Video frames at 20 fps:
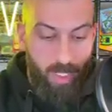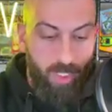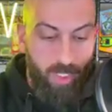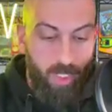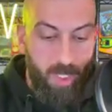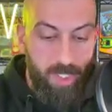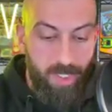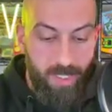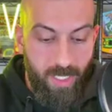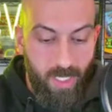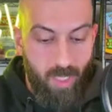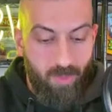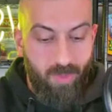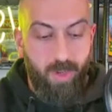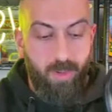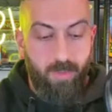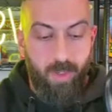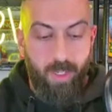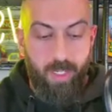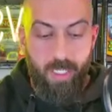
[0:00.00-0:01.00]
So I usually give
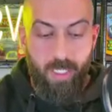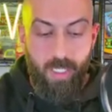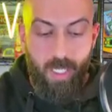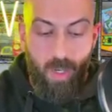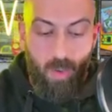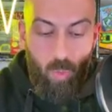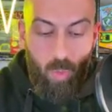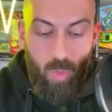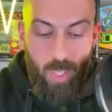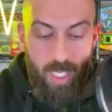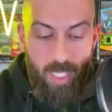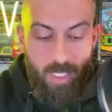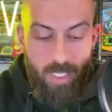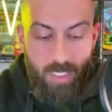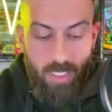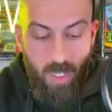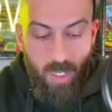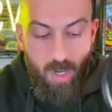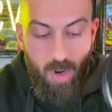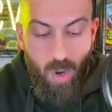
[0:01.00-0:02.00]
everybody a
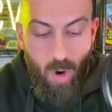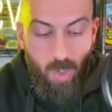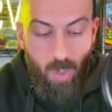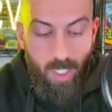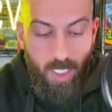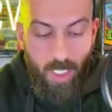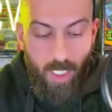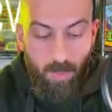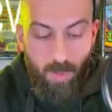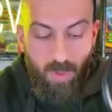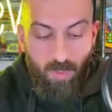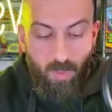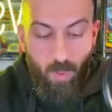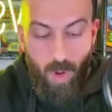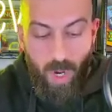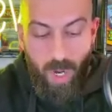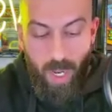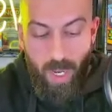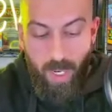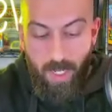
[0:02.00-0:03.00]
week's notice
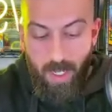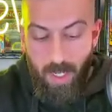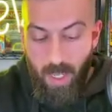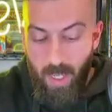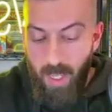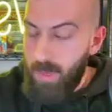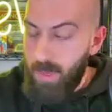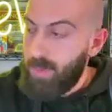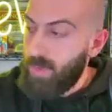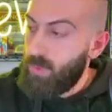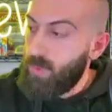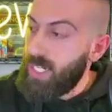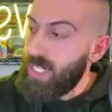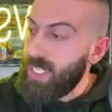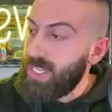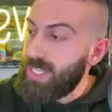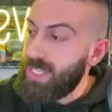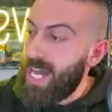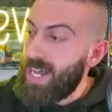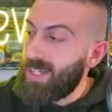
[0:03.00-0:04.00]
beforehand. But if we get a
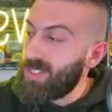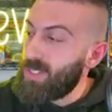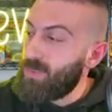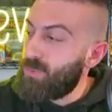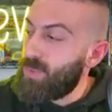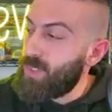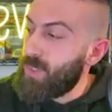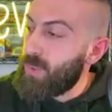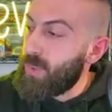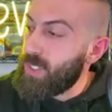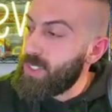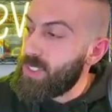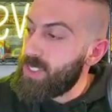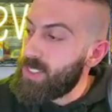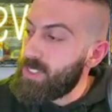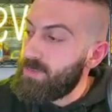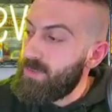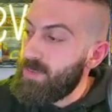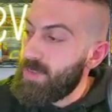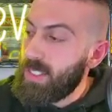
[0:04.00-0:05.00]
thousand viewers,
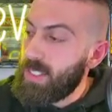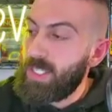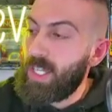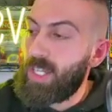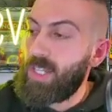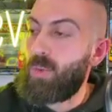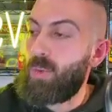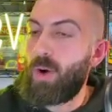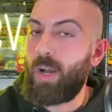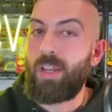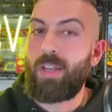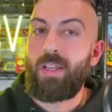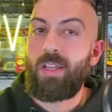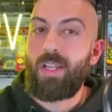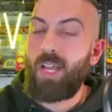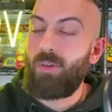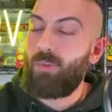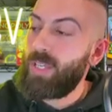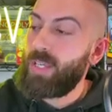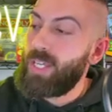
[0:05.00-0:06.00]
tell you what,
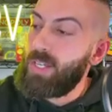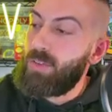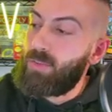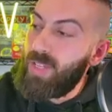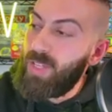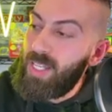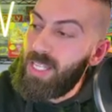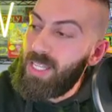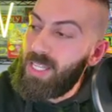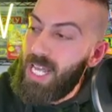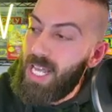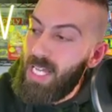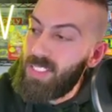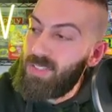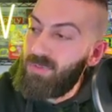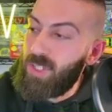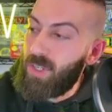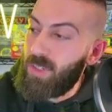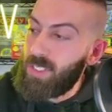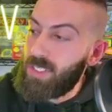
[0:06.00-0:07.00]
if we get if we hit a thousand
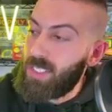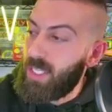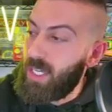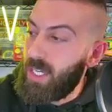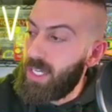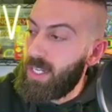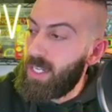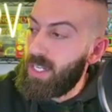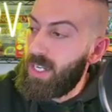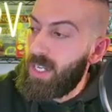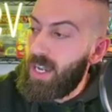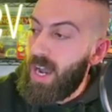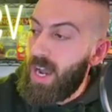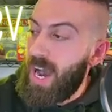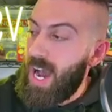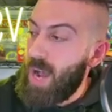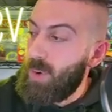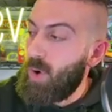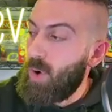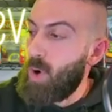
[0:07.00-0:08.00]
viewers tonight,
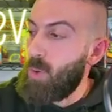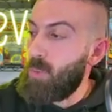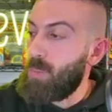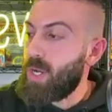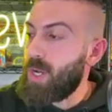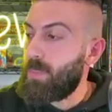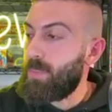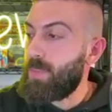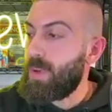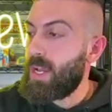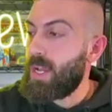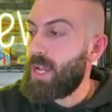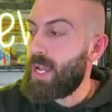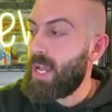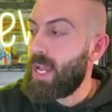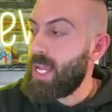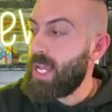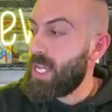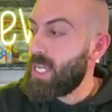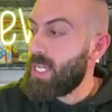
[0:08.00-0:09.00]
I will open up
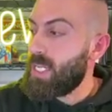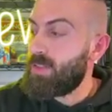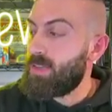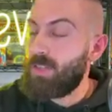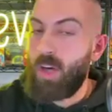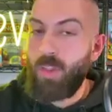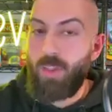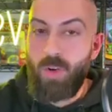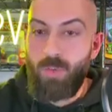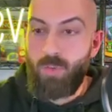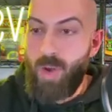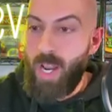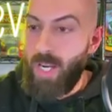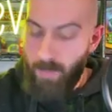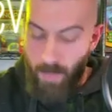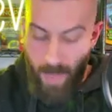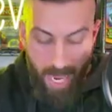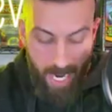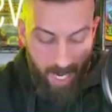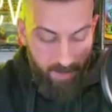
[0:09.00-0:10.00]
a, another random
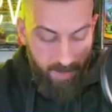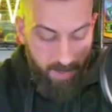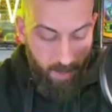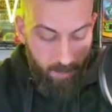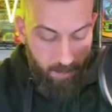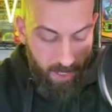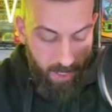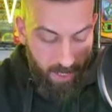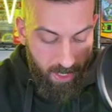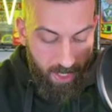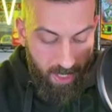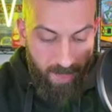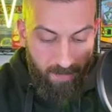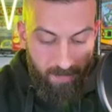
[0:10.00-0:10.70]
pack of something.